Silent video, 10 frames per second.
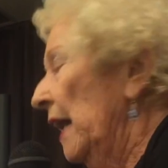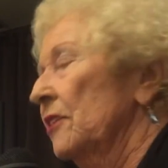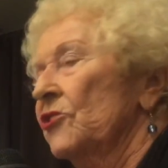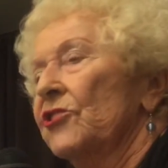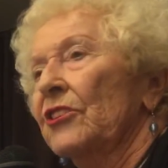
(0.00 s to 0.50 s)

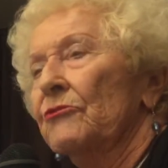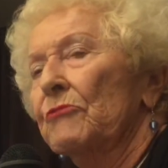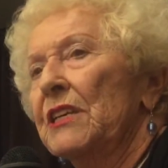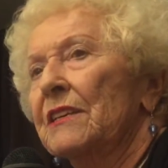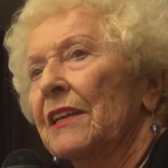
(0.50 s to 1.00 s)
And just
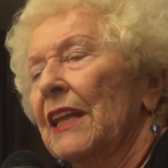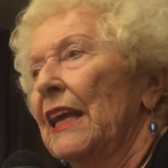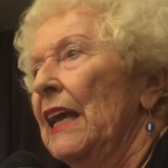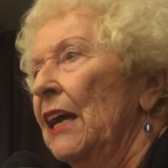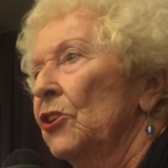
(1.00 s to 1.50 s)

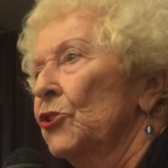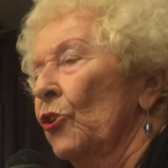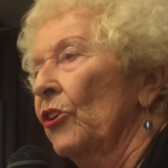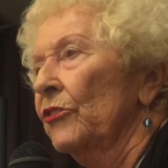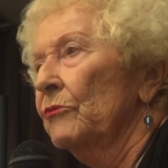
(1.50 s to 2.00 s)
recently,
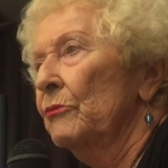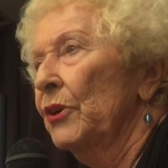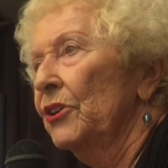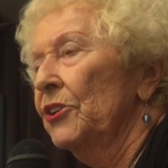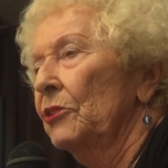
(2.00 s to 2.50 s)
John
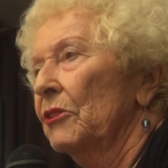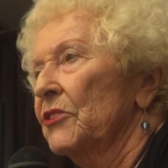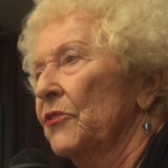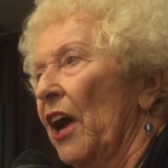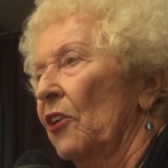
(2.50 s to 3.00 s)
Purdue
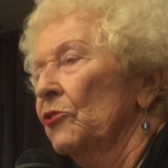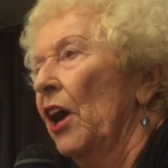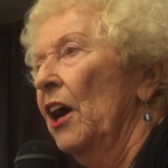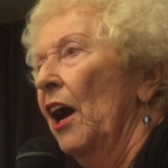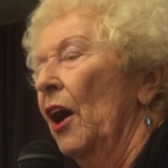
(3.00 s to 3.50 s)
has
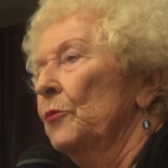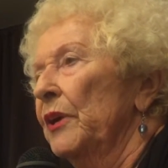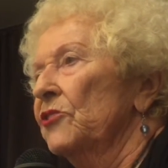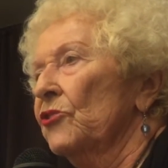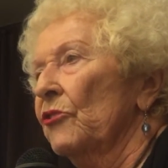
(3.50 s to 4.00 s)
found a
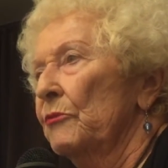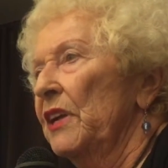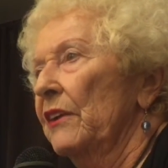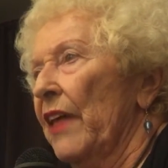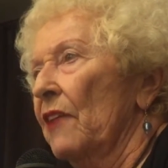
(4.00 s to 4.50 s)
picture of
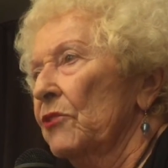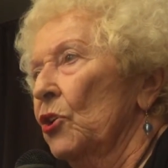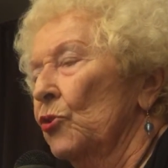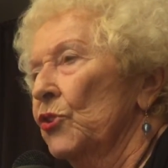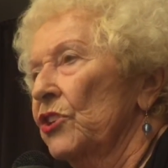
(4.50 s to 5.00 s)
me at that
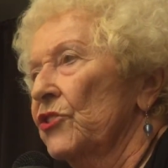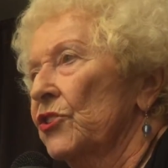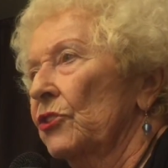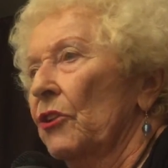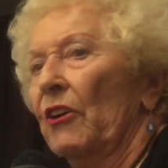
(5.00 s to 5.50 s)
recording
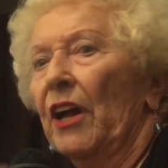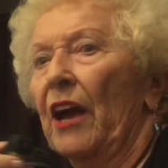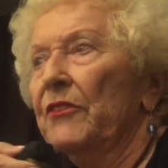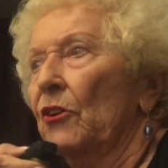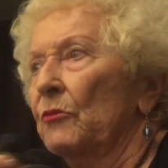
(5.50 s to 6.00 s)
studio. I
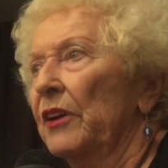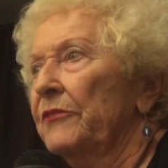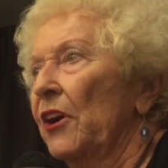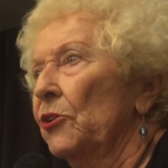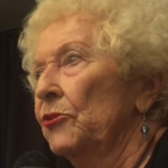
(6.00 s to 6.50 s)
have it on my
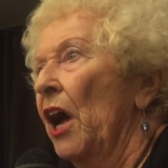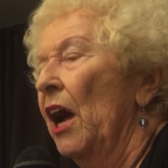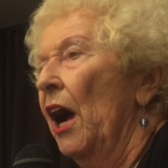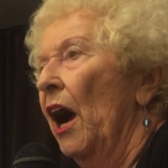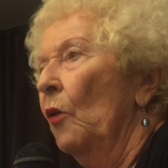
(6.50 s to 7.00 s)
phone,
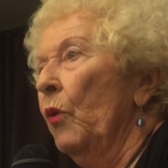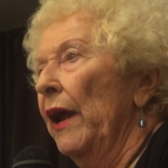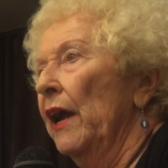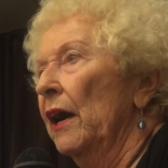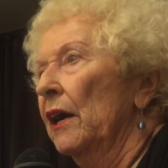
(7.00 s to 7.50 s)

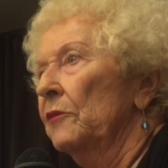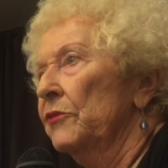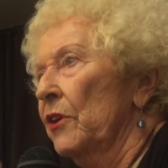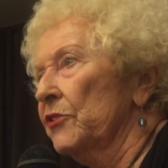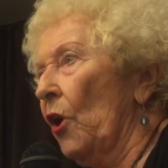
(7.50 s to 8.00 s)
where
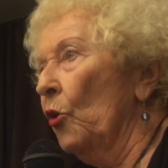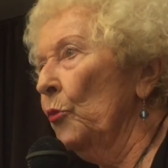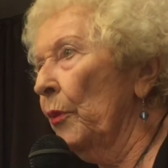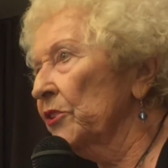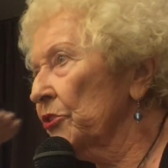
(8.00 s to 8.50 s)
there's a
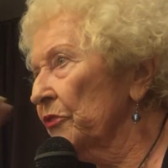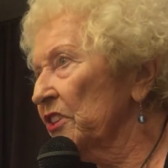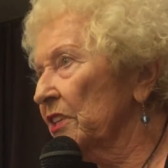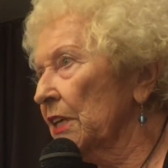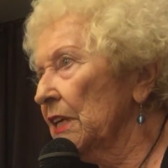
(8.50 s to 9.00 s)
whole bunch of
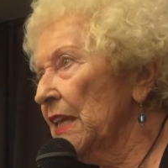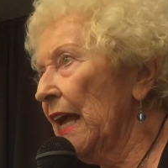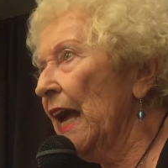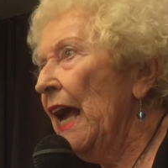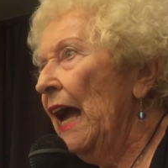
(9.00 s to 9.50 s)
us sitting
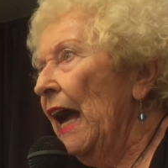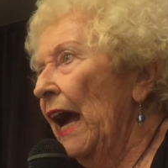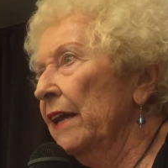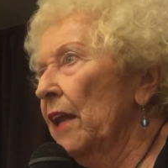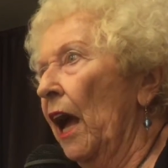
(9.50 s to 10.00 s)
there,
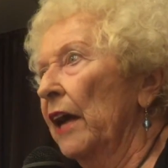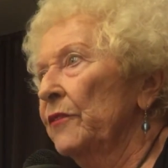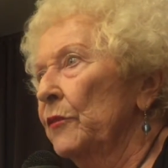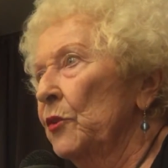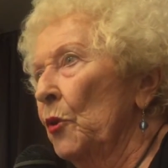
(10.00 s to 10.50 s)

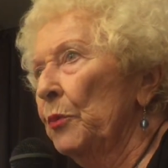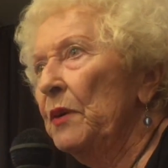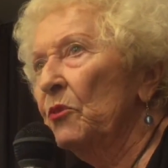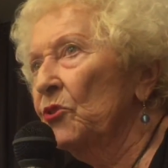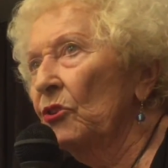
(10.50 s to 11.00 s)
and you know,
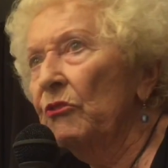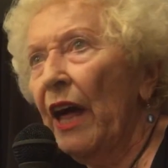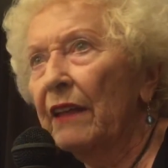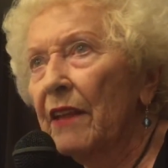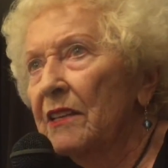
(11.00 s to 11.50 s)
people do that.